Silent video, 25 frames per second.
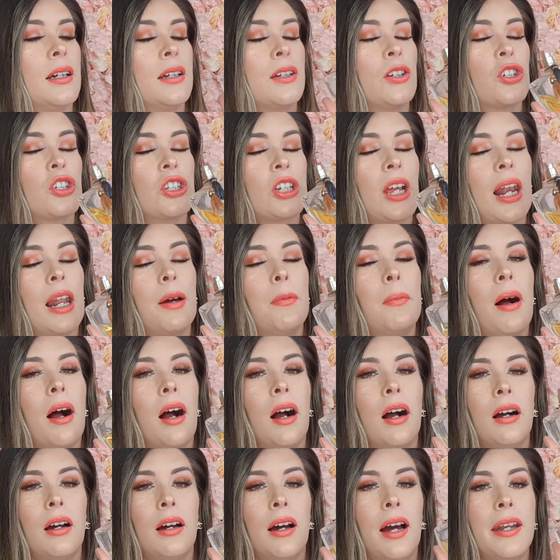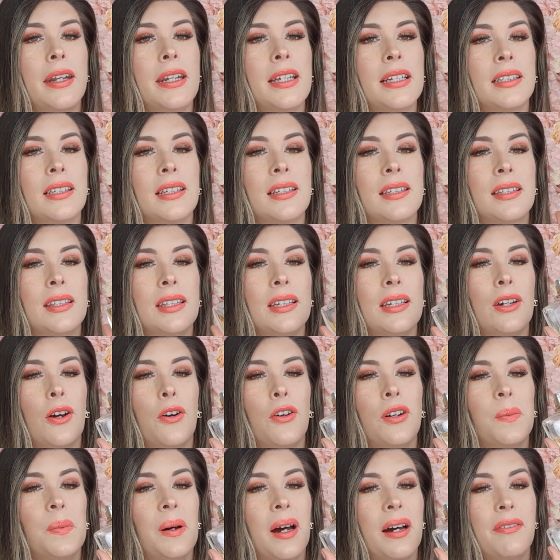Shalimar, and this is the
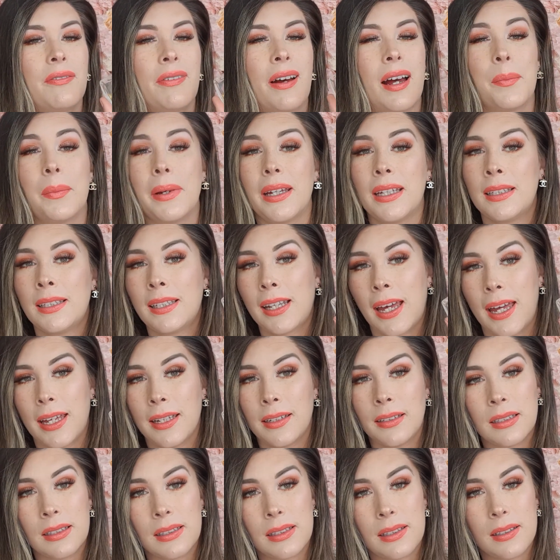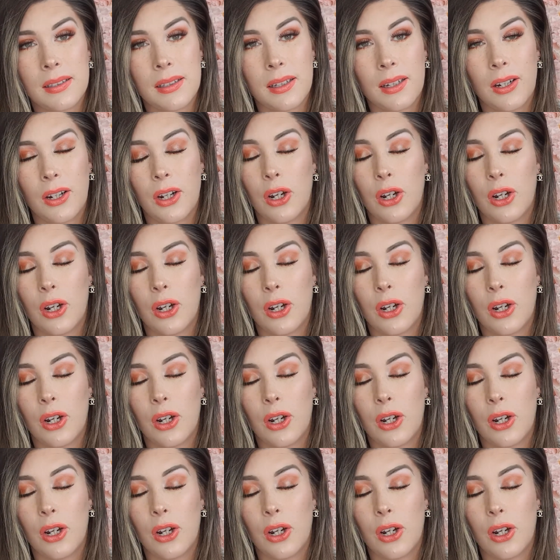Eau de Parfum Intense.